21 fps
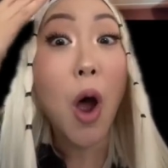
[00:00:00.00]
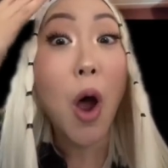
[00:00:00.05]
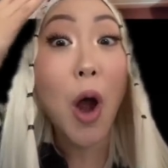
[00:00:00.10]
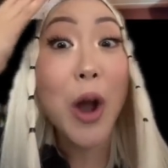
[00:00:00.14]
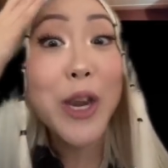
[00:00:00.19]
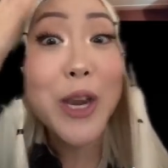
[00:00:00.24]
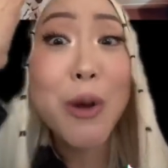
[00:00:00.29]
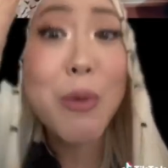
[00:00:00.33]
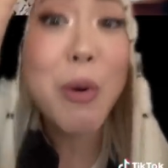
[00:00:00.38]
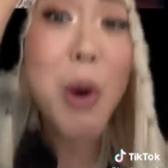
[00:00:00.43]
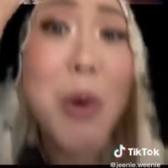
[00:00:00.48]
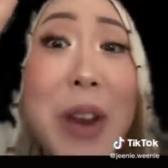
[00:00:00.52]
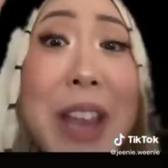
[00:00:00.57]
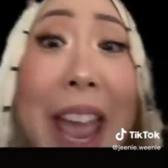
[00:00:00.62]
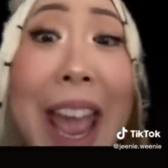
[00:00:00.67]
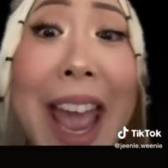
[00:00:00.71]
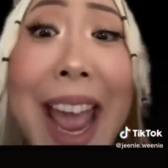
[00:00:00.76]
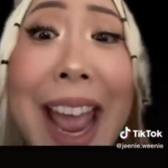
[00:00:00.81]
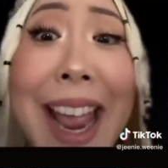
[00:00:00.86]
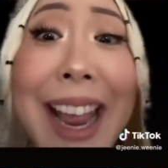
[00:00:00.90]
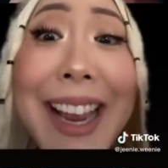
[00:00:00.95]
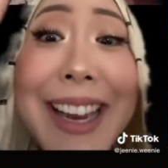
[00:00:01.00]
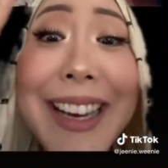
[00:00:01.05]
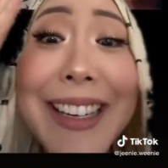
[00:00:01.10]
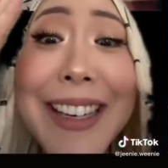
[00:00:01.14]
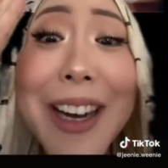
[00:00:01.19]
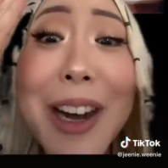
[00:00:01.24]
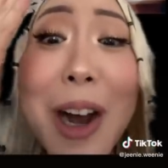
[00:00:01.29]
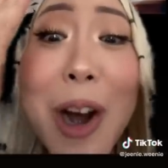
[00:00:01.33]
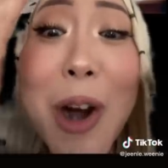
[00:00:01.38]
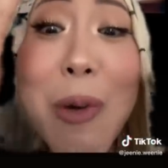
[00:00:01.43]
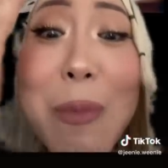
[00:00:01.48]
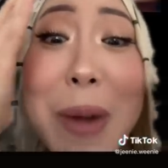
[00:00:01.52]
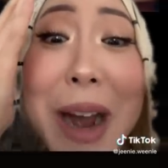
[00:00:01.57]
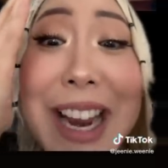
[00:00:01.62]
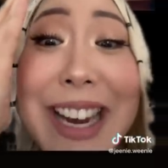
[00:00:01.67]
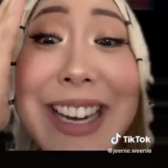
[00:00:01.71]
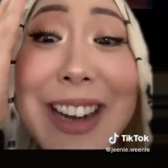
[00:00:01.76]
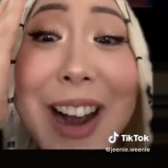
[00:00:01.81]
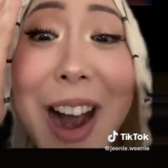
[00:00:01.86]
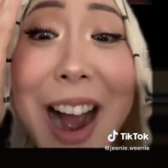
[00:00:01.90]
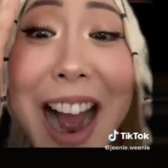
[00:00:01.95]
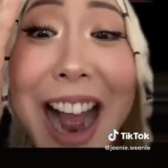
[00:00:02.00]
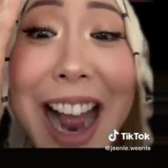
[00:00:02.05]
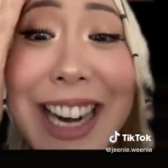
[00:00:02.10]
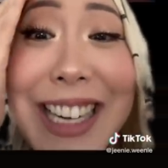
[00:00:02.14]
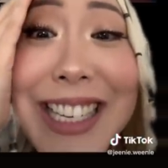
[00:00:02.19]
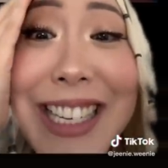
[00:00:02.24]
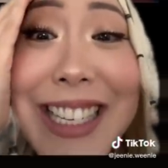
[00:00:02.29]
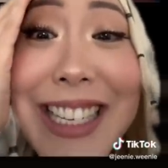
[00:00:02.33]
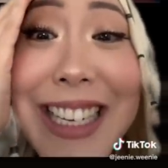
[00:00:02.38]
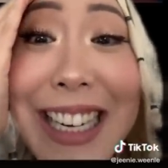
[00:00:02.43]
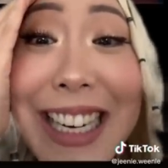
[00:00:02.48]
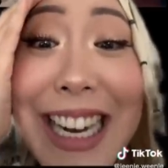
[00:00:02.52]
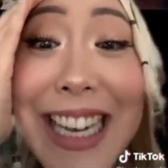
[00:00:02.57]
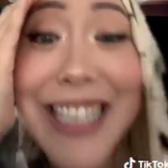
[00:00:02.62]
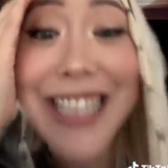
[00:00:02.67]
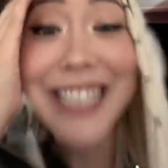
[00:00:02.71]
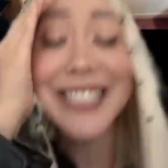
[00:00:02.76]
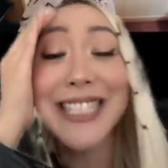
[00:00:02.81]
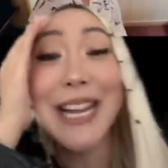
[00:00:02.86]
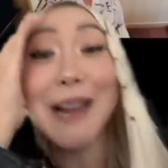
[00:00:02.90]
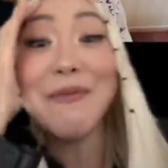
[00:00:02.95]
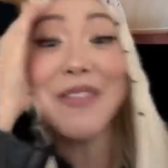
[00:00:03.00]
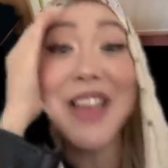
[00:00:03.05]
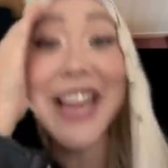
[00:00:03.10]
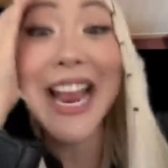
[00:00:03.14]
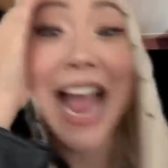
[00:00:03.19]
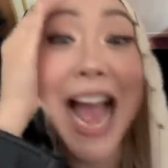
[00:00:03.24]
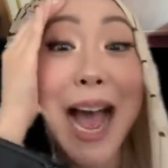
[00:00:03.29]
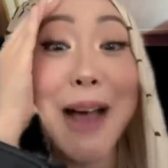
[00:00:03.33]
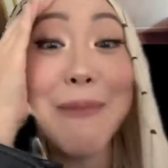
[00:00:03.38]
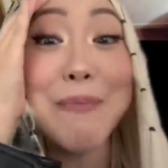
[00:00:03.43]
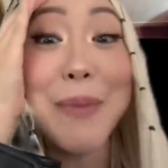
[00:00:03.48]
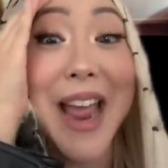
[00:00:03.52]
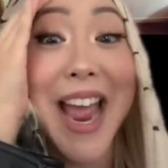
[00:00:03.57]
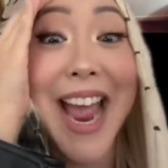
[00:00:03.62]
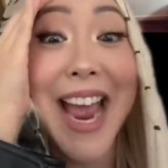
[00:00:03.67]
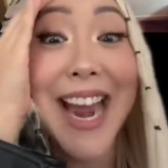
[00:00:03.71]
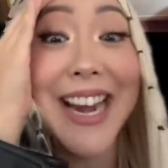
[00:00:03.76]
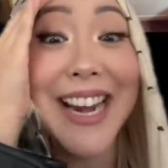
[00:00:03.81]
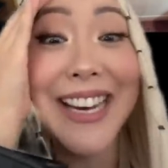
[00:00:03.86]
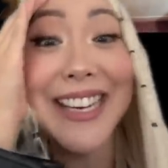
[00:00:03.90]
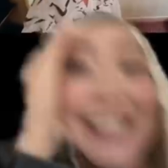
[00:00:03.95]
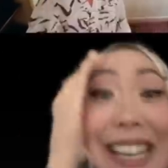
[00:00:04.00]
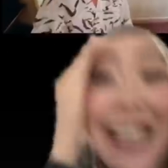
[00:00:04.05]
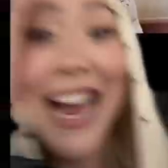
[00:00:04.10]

are you okay? Oh my gosh. Did something happen?